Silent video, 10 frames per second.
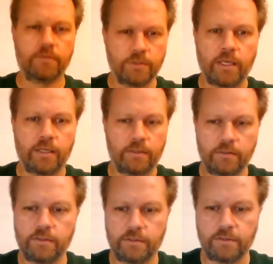Okay,
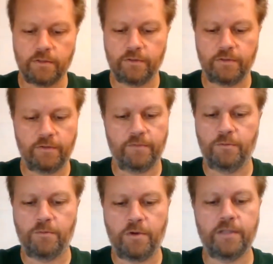if
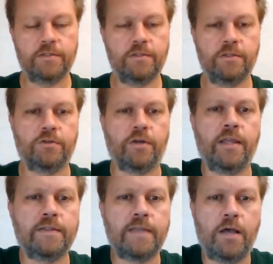you want to try
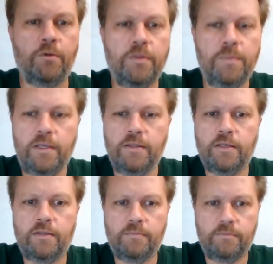this out with me,
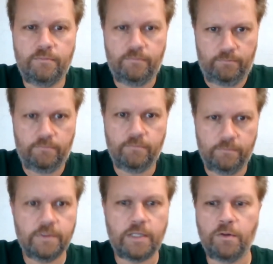then
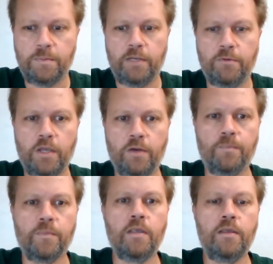stay with me. Here we go.
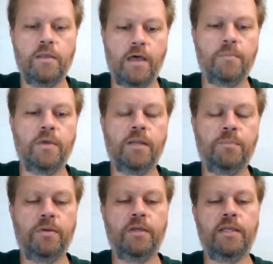I'm going to
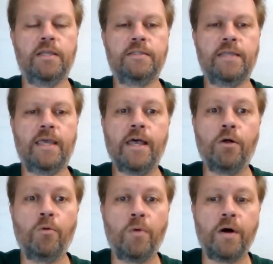put into
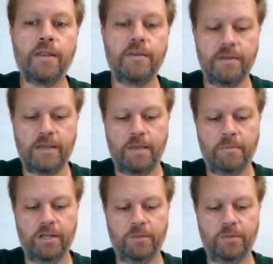L1, I'm going to